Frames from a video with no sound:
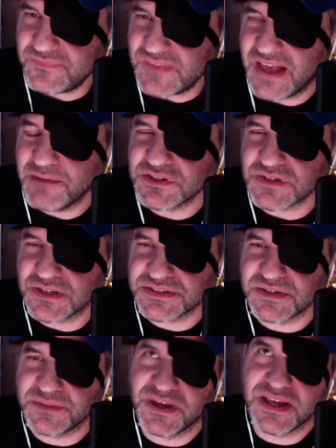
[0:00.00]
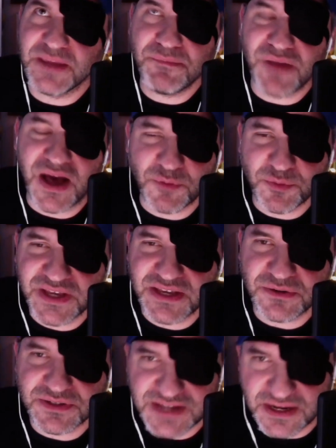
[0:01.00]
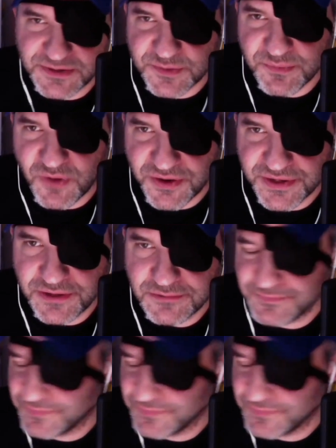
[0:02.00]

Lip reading: I was also going to buy Bomberman or Dr. Mario.